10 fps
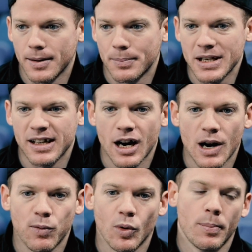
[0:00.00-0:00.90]
Being
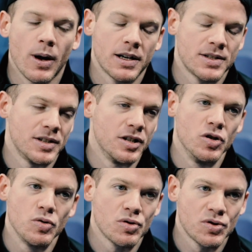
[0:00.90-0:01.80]
careful with pucks in the
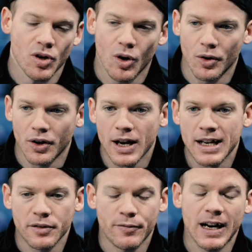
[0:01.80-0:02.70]
neutral zone,
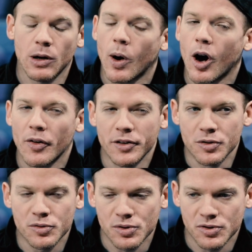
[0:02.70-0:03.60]
defending well in the
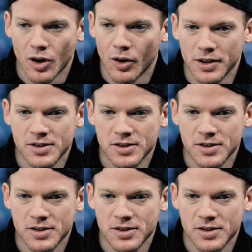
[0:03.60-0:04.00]
neutral zone.